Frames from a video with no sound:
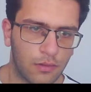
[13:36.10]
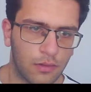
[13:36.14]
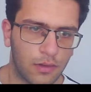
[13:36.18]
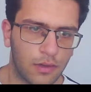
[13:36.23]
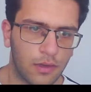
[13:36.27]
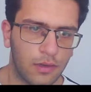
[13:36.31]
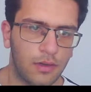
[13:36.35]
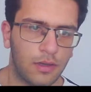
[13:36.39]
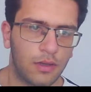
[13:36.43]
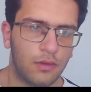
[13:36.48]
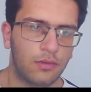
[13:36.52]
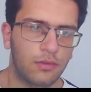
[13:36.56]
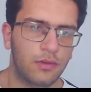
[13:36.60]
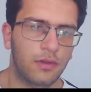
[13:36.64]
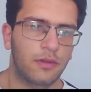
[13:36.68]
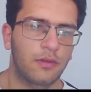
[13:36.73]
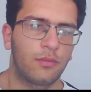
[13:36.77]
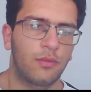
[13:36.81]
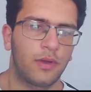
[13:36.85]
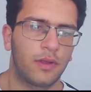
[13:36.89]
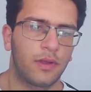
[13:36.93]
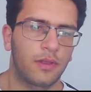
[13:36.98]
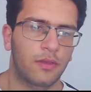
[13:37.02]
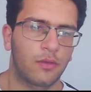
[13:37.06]
Okay, now
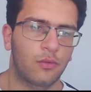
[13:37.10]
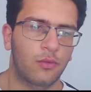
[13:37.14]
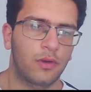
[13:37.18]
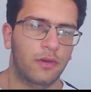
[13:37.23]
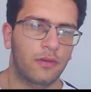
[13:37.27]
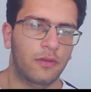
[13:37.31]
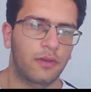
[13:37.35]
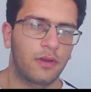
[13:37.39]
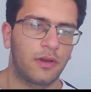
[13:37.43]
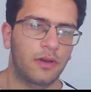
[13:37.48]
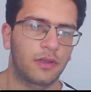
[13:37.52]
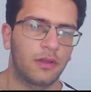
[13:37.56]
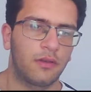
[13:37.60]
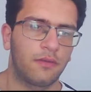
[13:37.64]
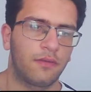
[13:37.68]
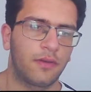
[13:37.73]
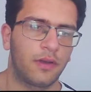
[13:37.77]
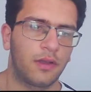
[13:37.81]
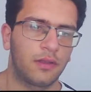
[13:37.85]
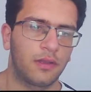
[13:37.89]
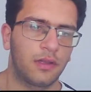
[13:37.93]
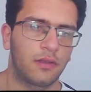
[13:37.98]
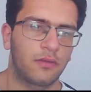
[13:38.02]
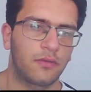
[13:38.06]
these white squares are
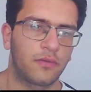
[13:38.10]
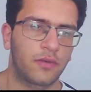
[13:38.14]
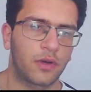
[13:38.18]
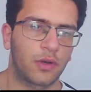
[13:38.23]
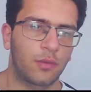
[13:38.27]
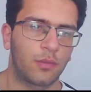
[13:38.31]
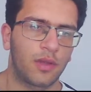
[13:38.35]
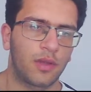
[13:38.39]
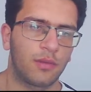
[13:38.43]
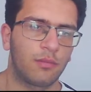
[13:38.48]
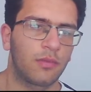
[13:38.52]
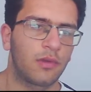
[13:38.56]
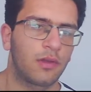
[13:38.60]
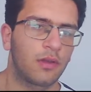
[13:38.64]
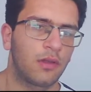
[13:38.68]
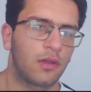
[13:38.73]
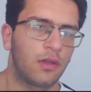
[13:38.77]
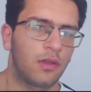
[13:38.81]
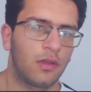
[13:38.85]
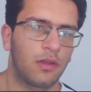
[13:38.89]
defended from him.